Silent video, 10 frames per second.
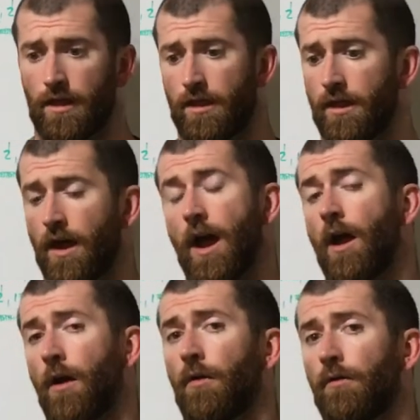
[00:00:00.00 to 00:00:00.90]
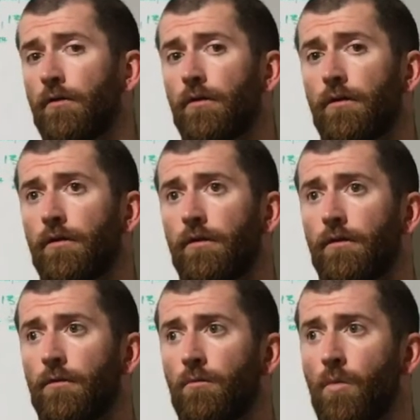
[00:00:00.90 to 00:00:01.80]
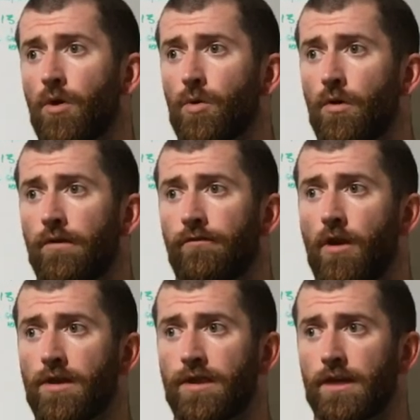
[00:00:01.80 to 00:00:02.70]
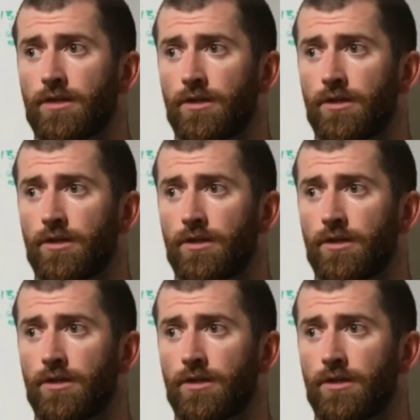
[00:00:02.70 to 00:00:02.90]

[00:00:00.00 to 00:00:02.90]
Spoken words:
the more toward the front that